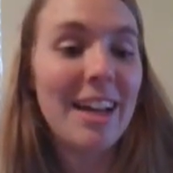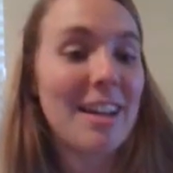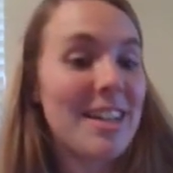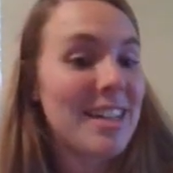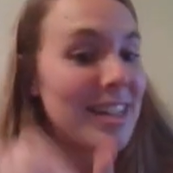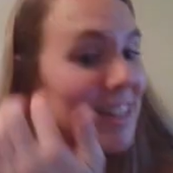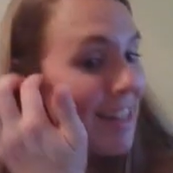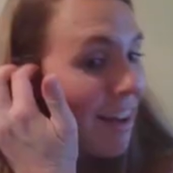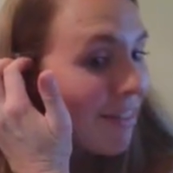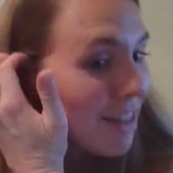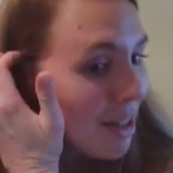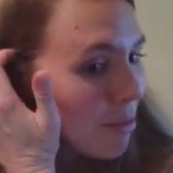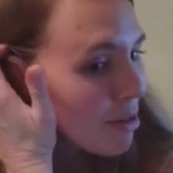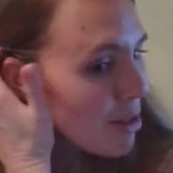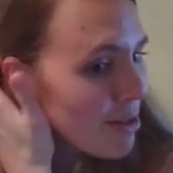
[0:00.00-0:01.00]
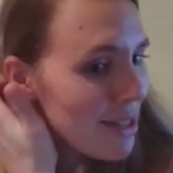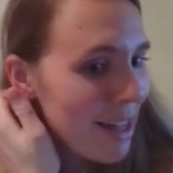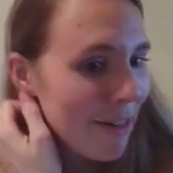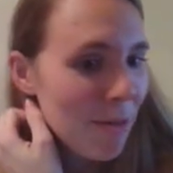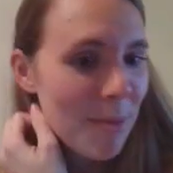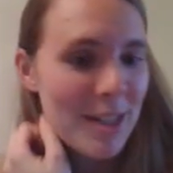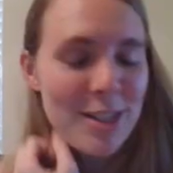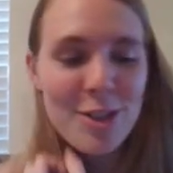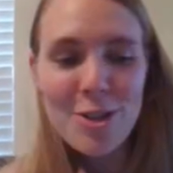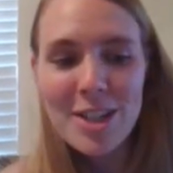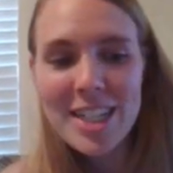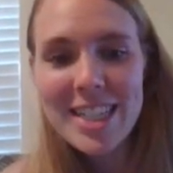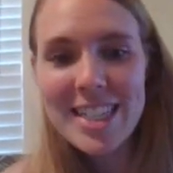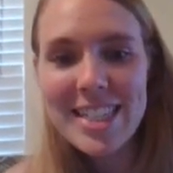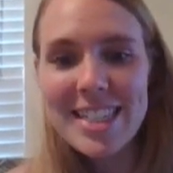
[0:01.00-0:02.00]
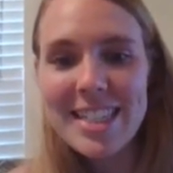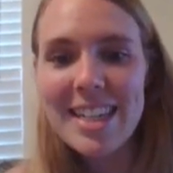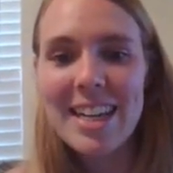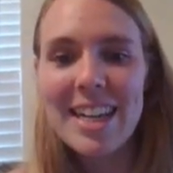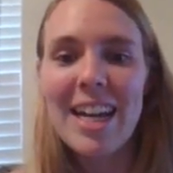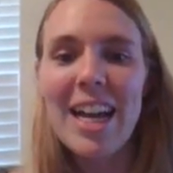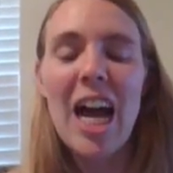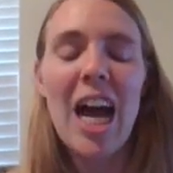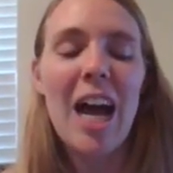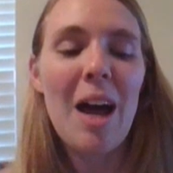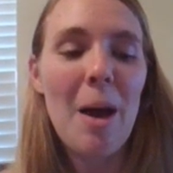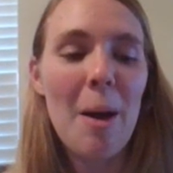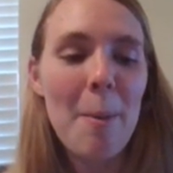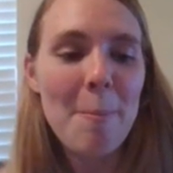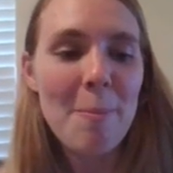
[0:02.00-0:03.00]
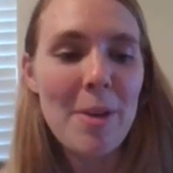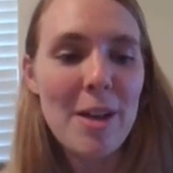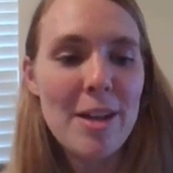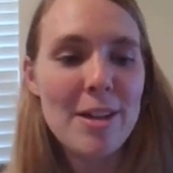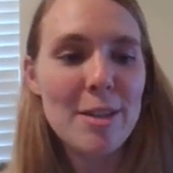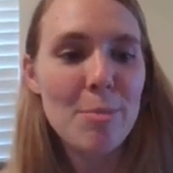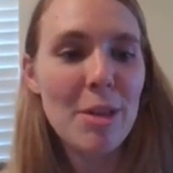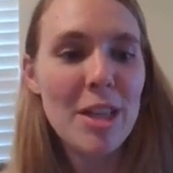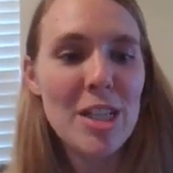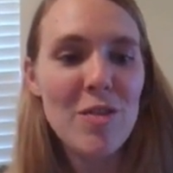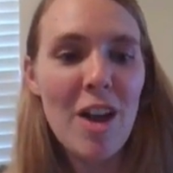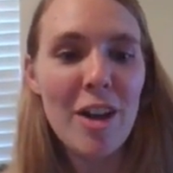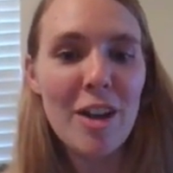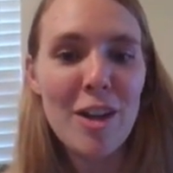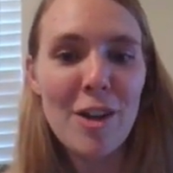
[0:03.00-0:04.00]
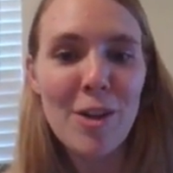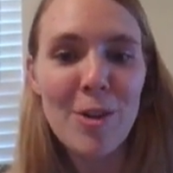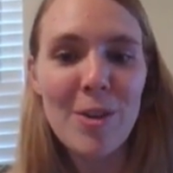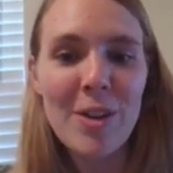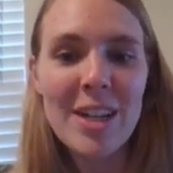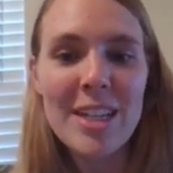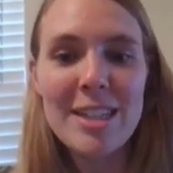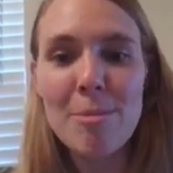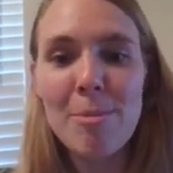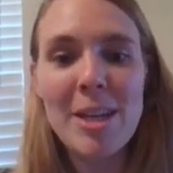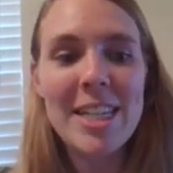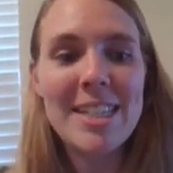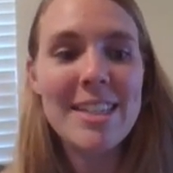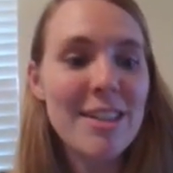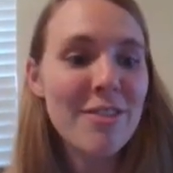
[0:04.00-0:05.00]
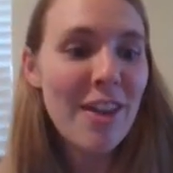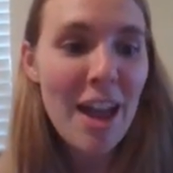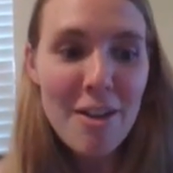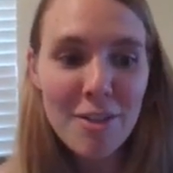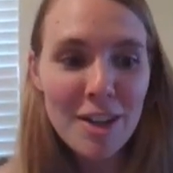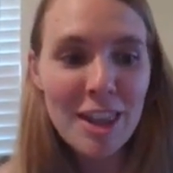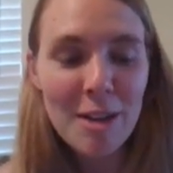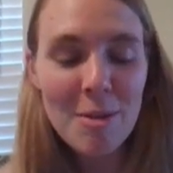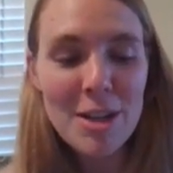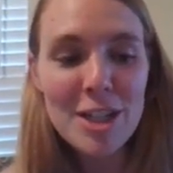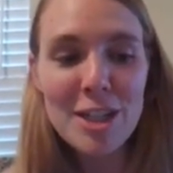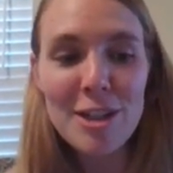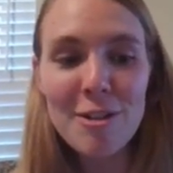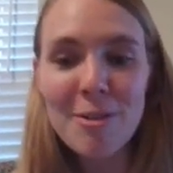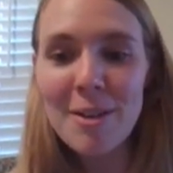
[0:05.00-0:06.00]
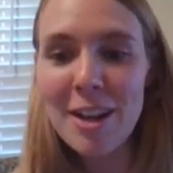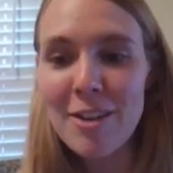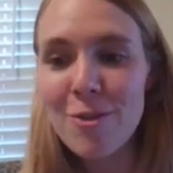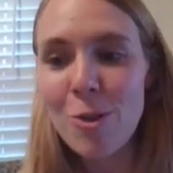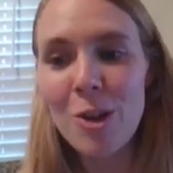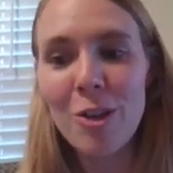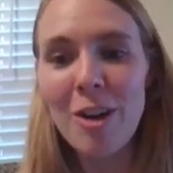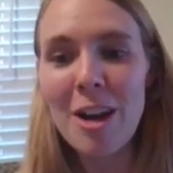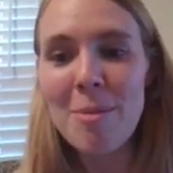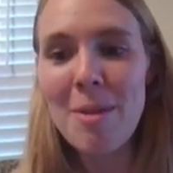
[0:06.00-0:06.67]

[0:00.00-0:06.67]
I definitely will use that with my students because place value is the basis of everything we do in 4th grade